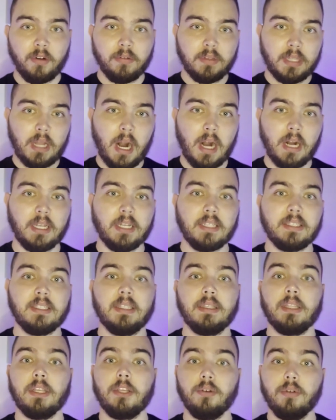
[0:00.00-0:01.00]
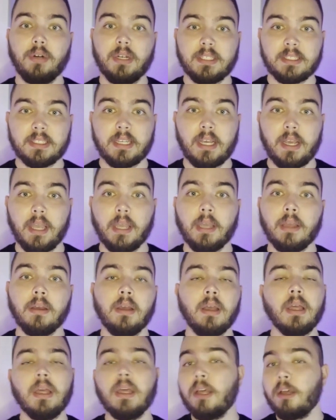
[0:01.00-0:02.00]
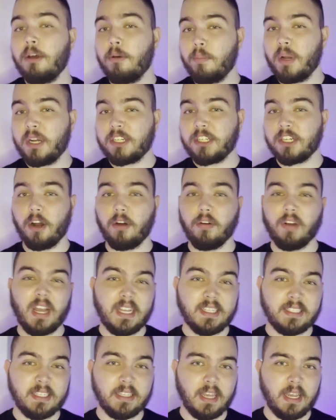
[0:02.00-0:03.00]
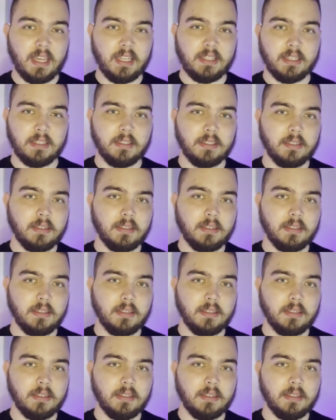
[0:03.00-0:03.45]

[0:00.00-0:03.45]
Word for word: of targets in the USA. Petrov hesitated.